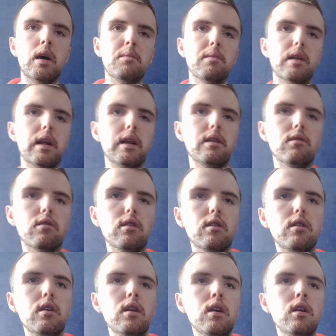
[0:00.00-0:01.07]
I'm
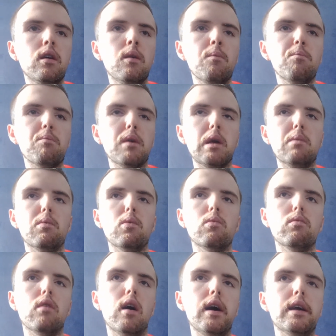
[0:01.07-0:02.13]
against people
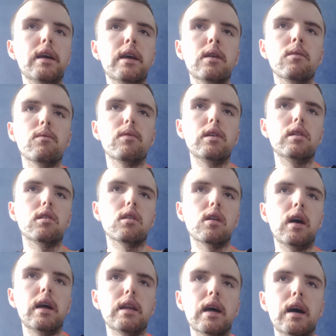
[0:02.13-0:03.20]
rioting and things
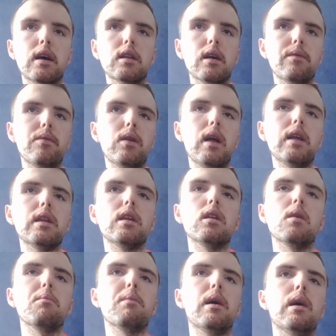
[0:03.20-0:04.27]
like that. I feel like there's
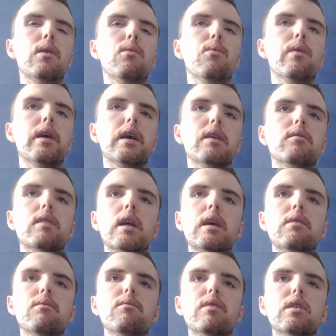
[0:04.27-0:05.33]
a better way of
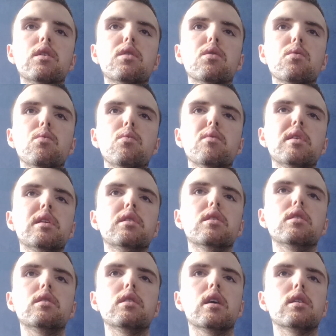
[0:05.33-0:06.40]
getting things sorted
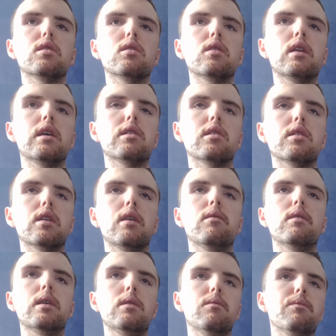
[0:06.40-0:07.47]
that doesn't
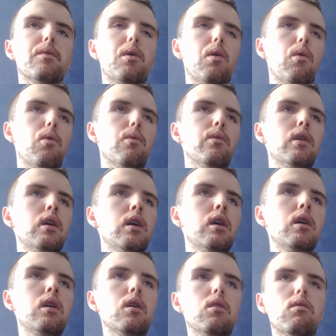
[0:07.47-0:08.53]
necessarily involve
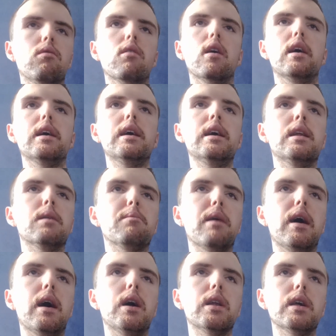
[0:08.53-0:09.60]
rioting
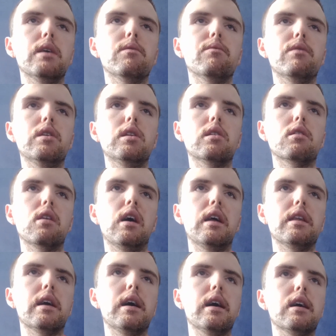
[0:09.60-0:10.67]
about it and things
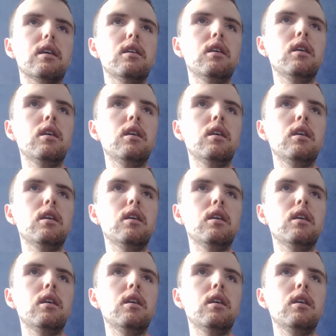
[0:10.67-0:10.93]
like that.